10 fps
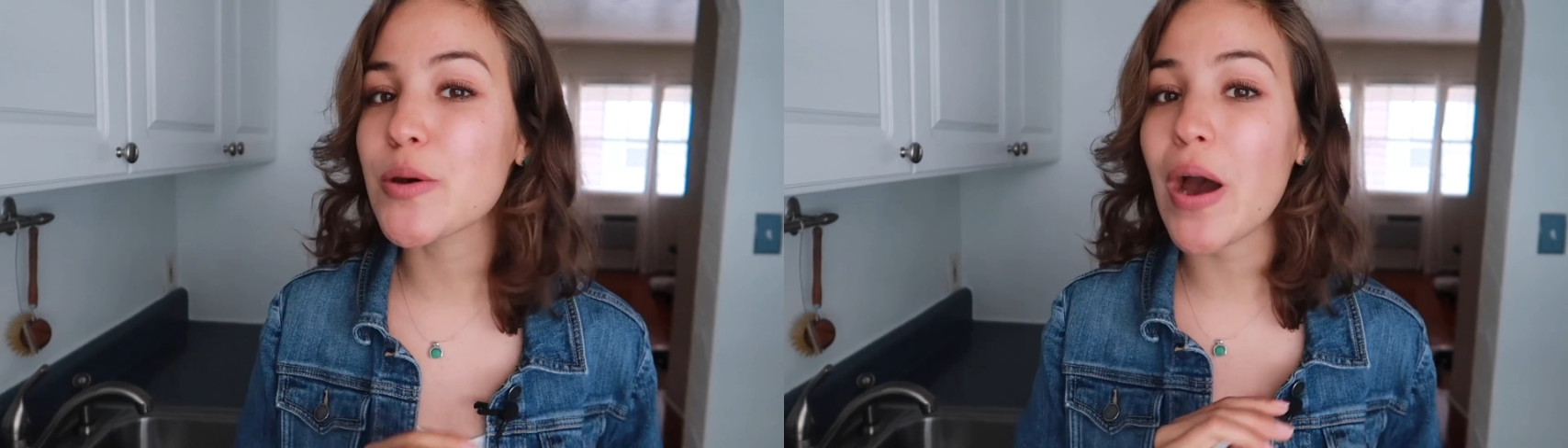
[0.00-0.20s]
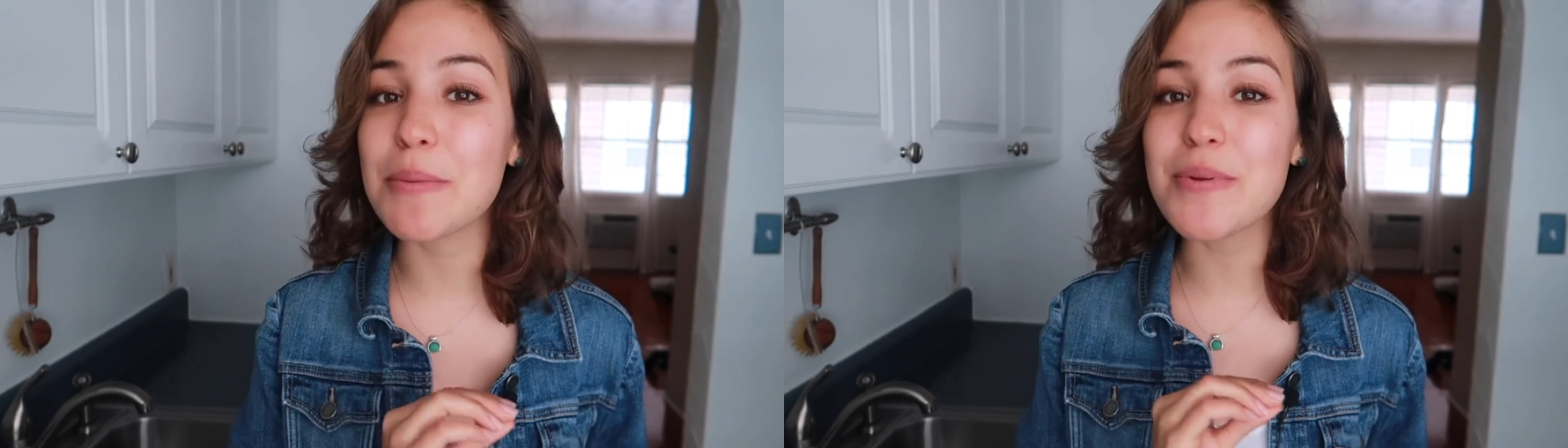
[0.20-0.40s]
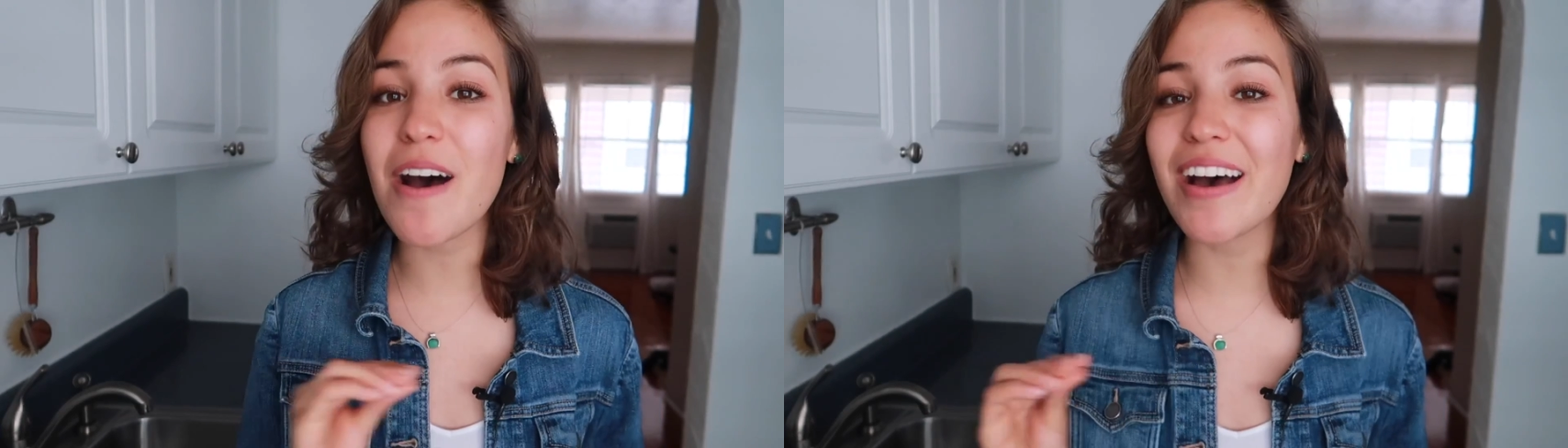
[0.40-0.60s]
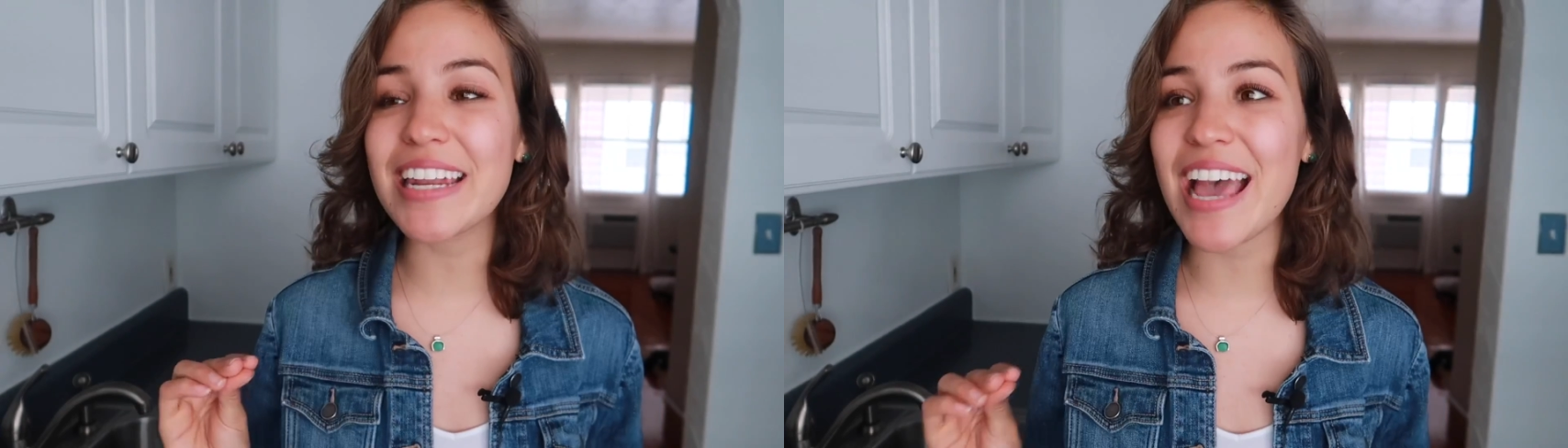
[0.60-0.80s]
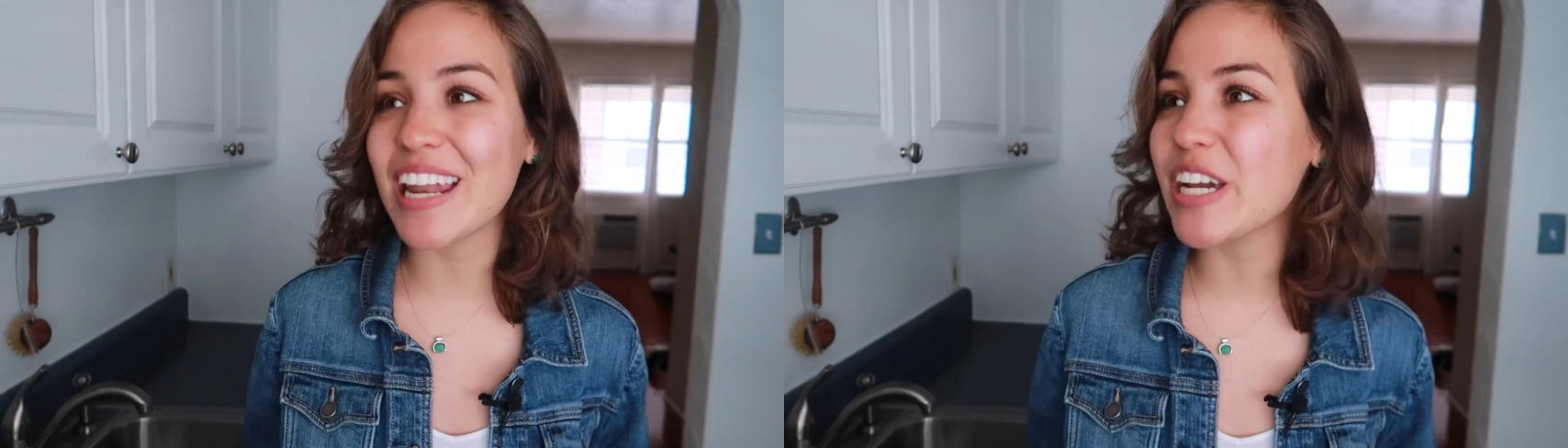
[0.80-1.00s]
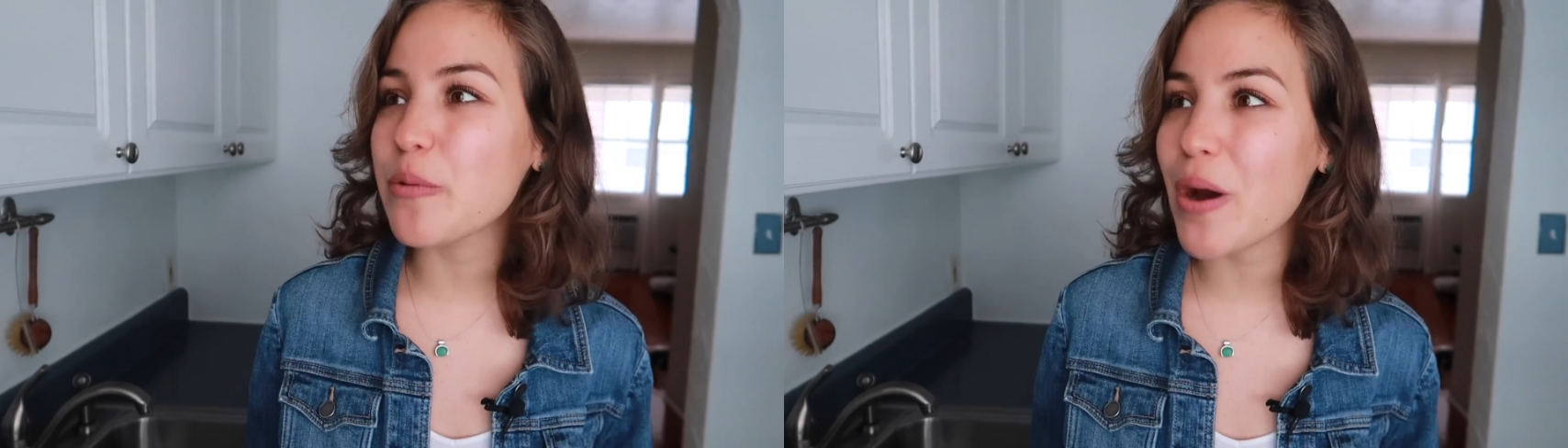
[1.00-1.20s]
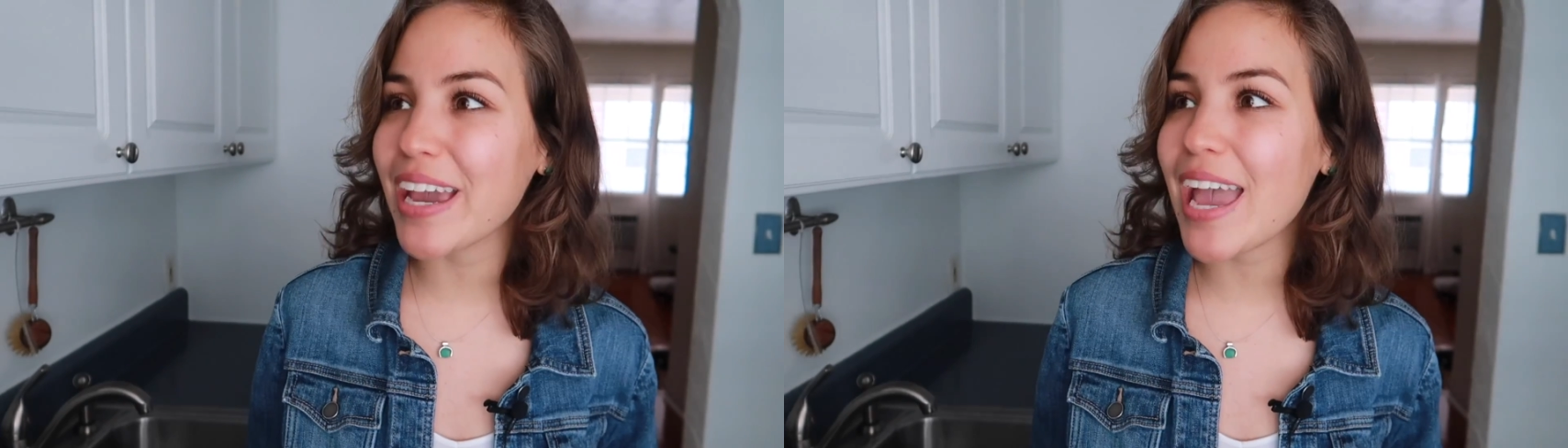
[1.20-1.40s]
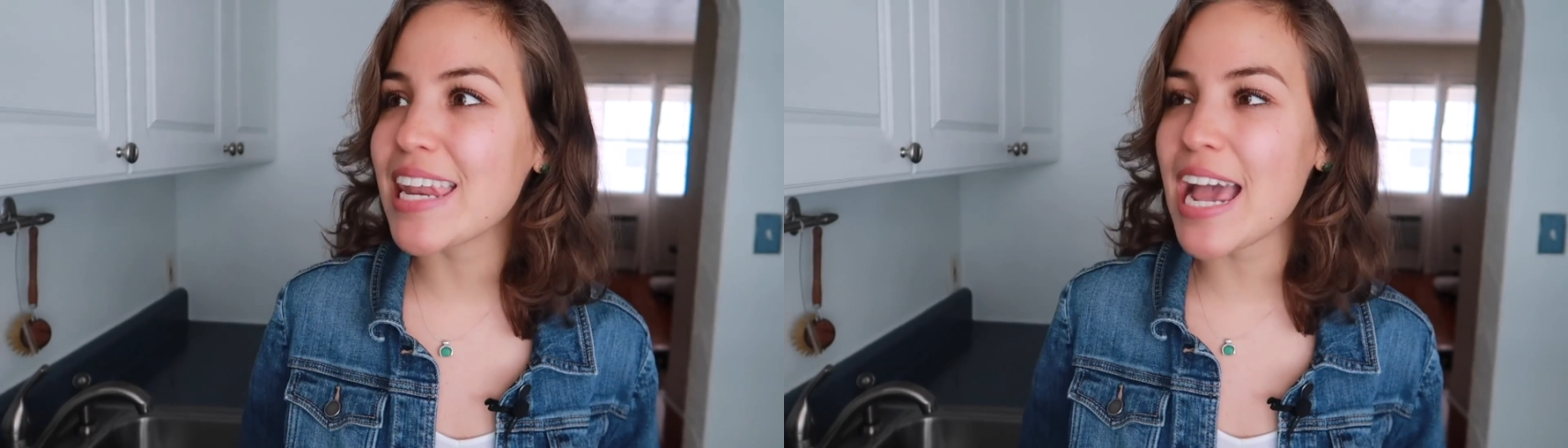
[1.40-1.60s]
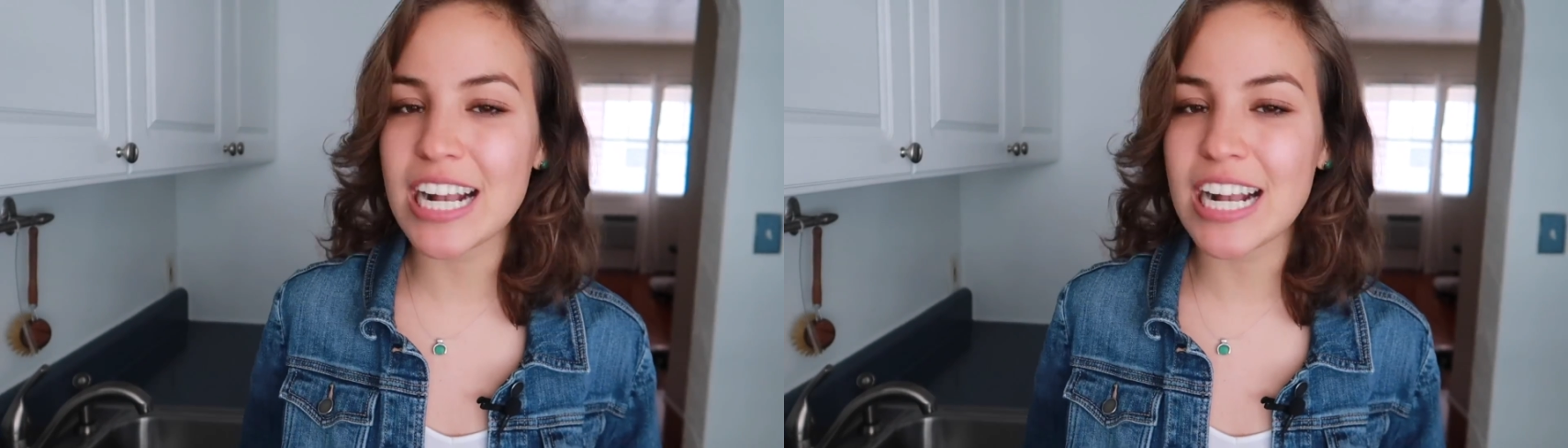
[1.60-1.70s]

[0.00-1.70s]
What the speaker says: So I'm not in any way an